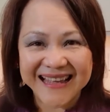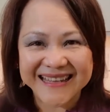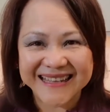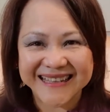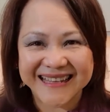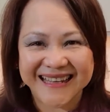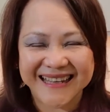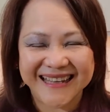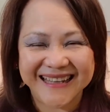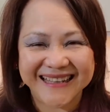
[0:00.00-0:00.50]

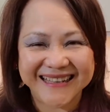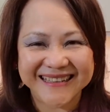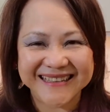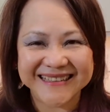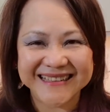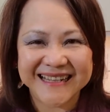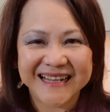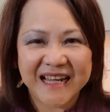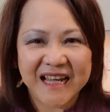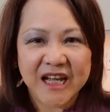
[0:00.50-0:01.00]
again.
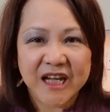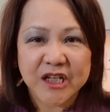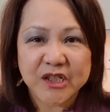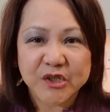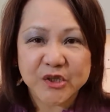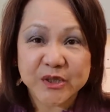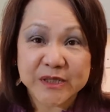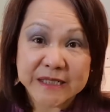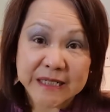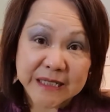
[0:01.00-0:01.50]

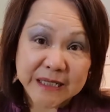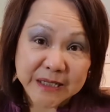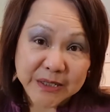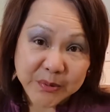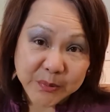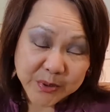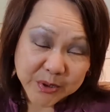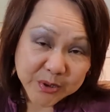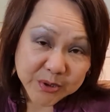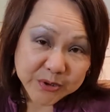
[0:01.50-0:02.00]
Today
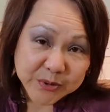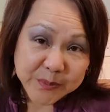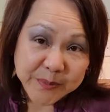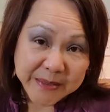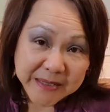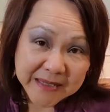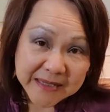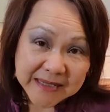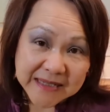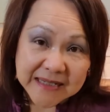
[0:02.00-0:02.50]
we're going to
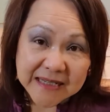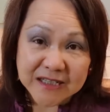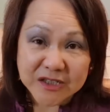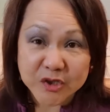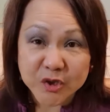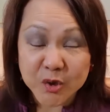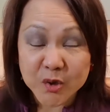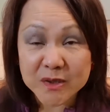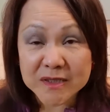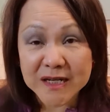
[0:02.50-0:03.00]
make a
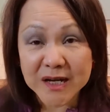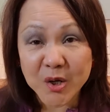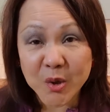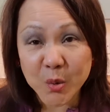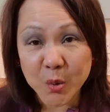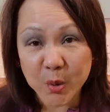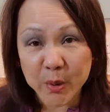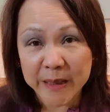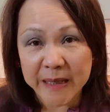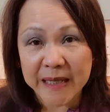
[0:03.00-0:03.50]
Nyonya
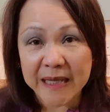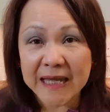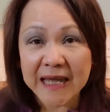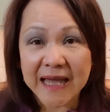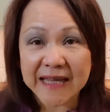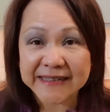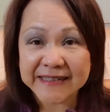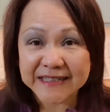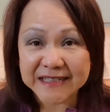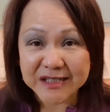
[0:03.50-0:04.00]
Kue
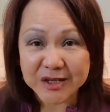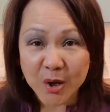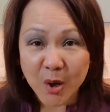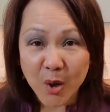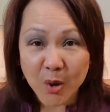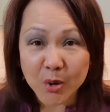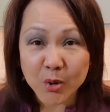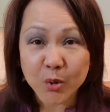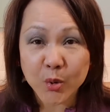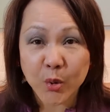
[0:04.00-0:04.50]
and it's
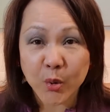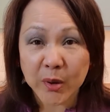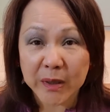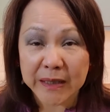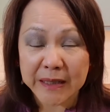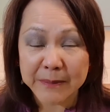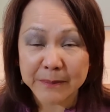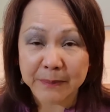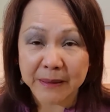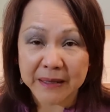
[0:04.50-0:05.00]
called
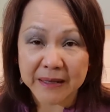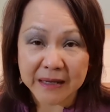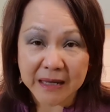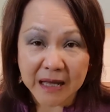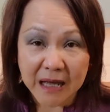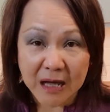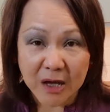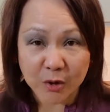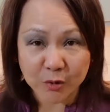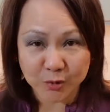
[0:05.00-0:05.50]
Kue
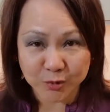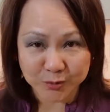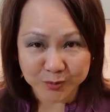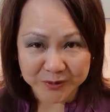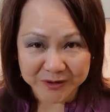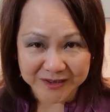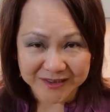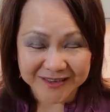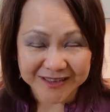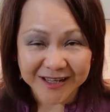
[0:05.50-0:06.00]
Bingka
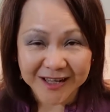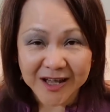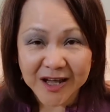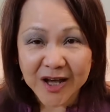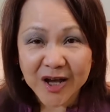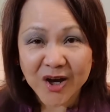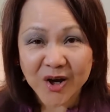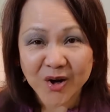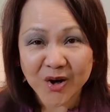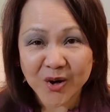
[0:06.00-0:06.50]
Ubi
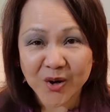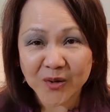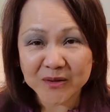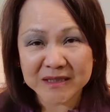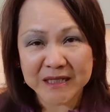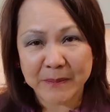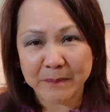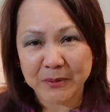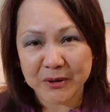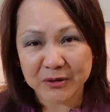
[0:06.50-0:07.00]
or
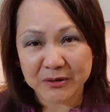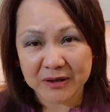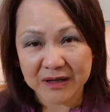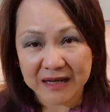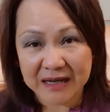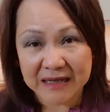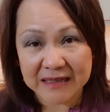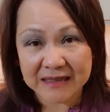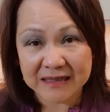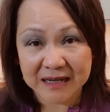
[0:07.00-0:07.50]

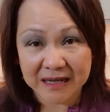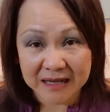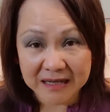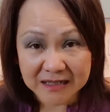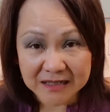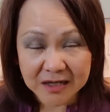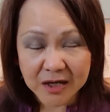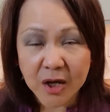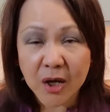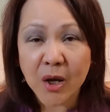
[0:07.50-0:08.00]
tapioca cake
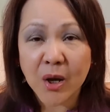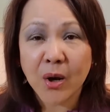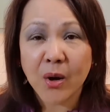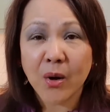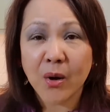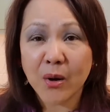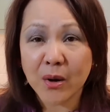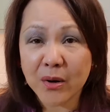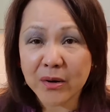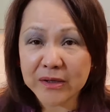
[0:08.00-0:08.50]

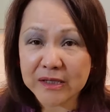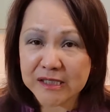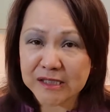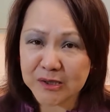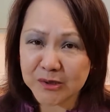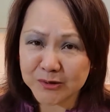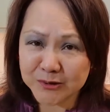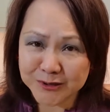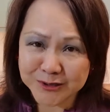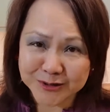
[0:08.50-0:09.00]
or is
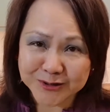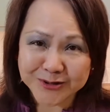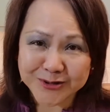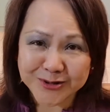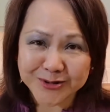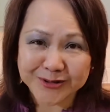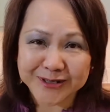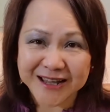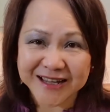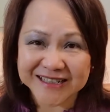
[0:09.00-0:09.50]
also
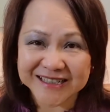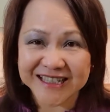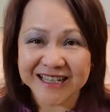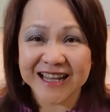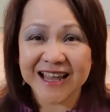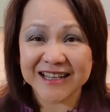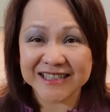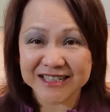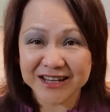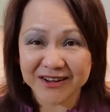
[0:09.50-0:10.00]
known as
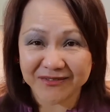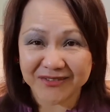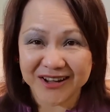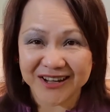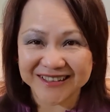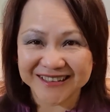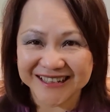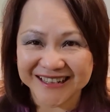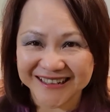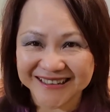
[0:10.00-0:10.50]
cassava
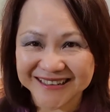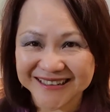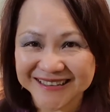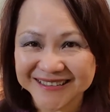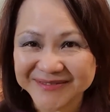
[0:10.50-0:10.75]
cake.